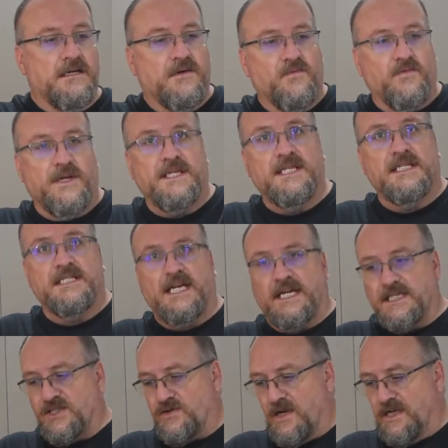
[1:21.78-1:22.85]
With the
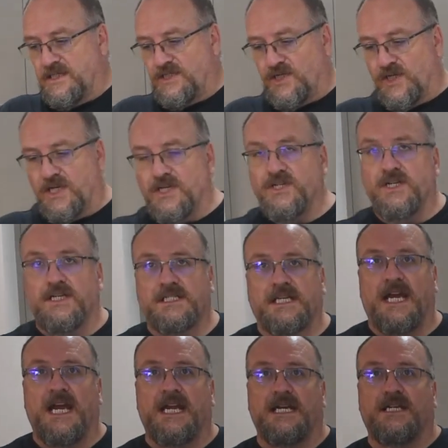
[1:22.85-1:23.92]
dextrose you can use
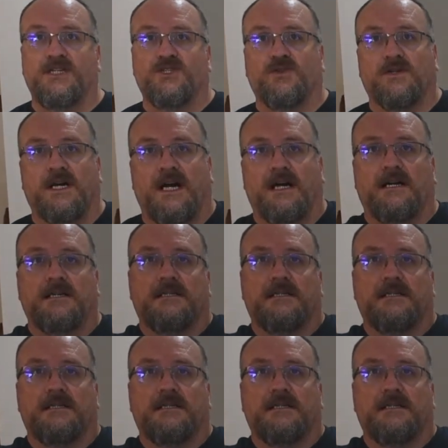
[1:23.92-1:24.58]
any sugar.